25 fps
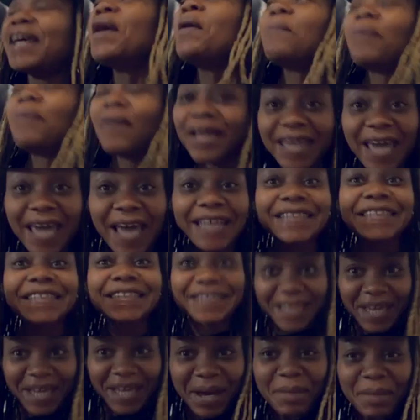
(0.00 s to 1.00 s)
But yes,
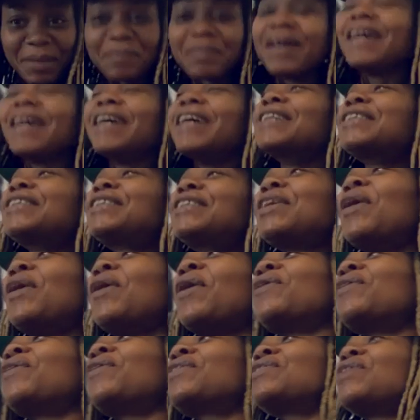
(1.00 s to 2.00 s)
him.
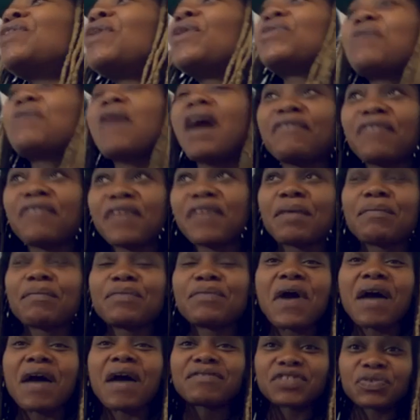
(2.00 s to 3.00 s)
So, you know, you have him,
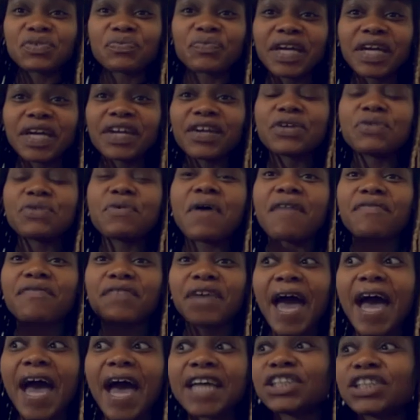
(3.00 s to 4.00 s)
you have Serena, you have
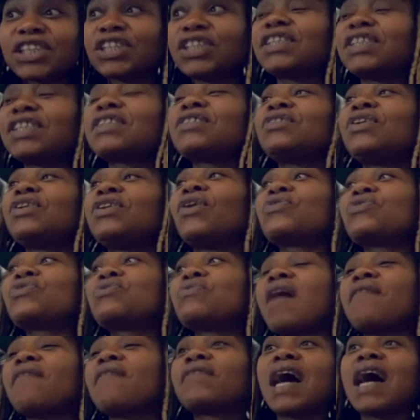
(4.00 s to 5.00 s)
Cassius, you know, you
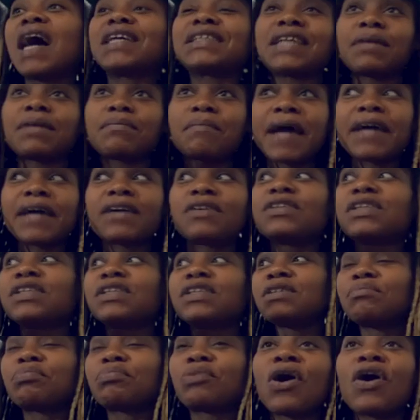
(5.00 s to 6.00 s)
have guys like Michael
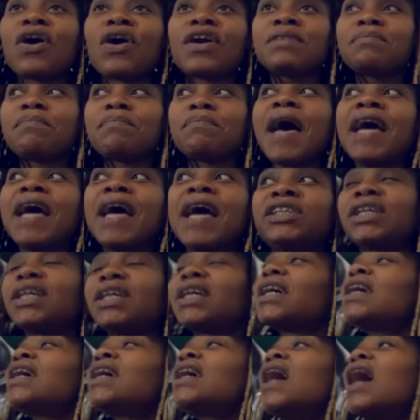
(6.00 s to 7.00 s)
and LeBron and Magic
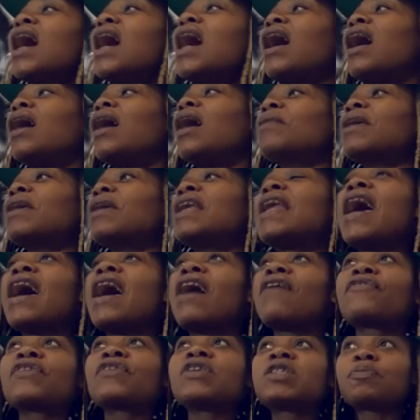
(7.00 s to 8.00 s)
um, in
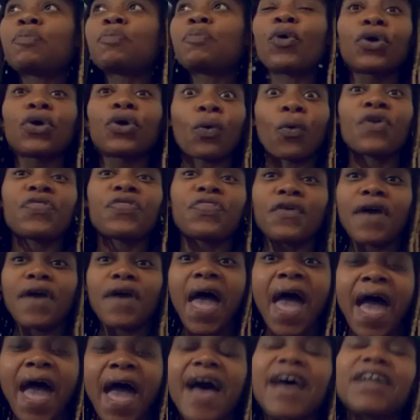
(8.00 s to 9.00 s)
every sport, Arthur
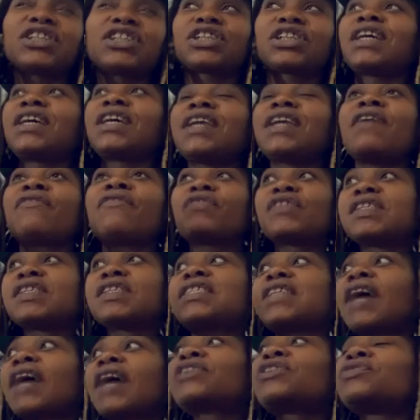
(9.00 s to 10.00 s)
Ashe, in every
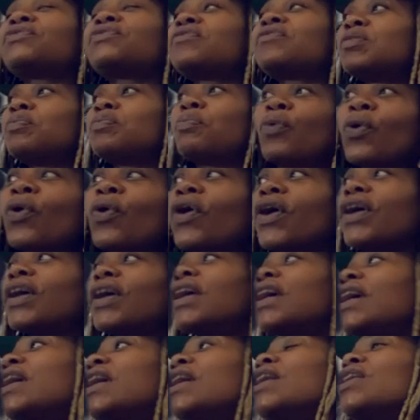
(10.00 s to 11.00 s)
sector of sport,
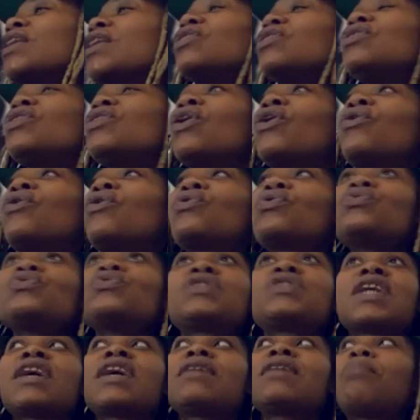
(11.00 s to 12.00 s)
you know,
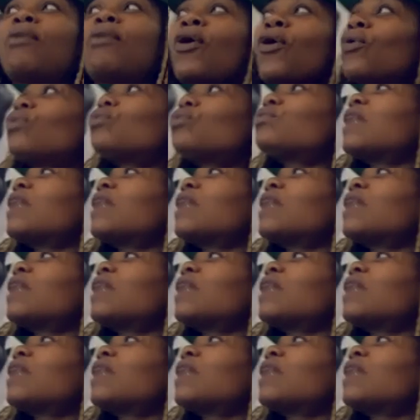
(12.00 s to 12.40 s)
Usain Bolt.